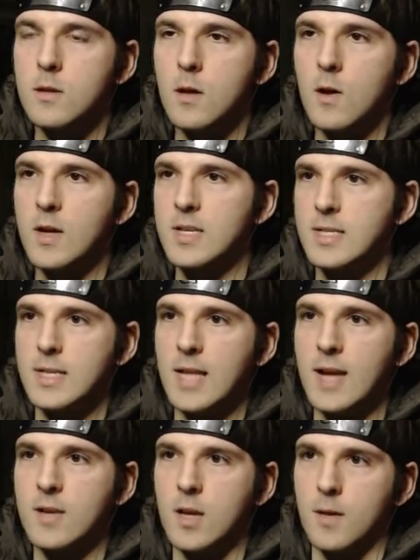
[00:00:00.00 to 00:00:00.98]
I guess I didn't
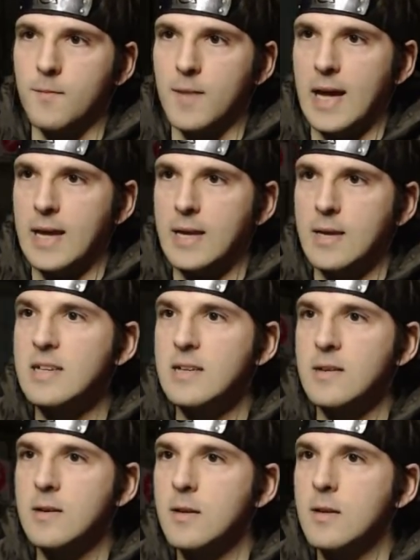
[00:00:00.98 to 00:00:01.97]
have to come back.
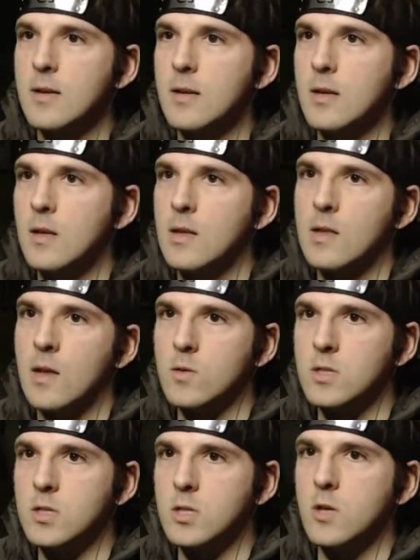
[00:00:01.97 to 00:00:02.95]
I
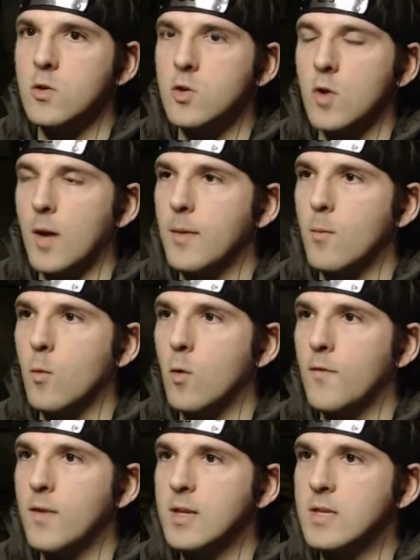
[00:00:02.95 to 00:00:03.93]
wasn't too sure how many more
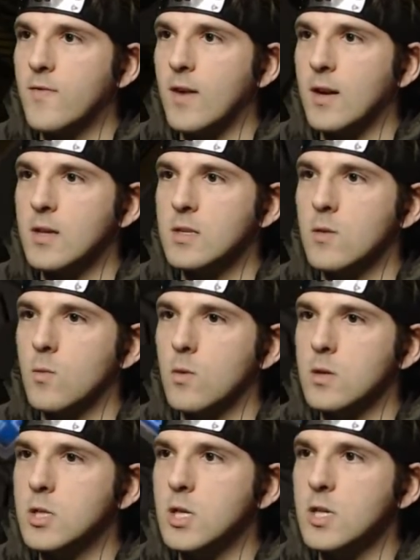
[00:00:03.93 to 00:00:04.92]
of these fuckers there was.
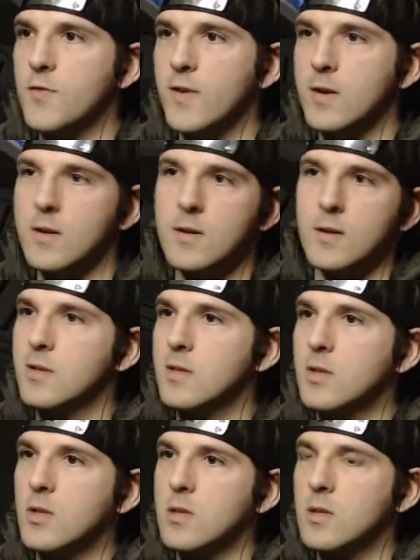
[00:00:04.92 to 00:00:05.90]
Just for...
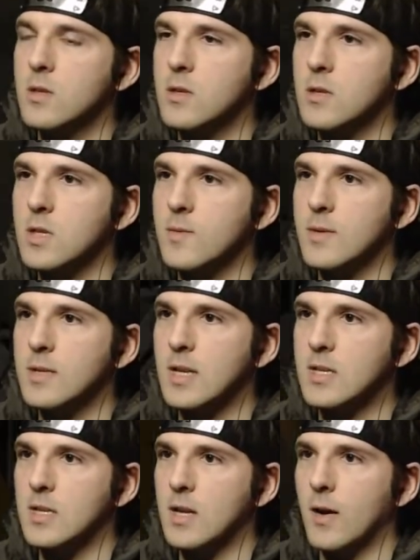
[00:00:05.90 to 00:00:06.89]
Just to be
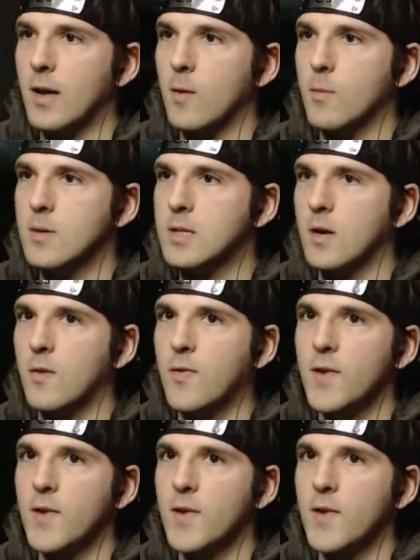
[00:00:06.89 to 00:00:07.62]
insist that I myself.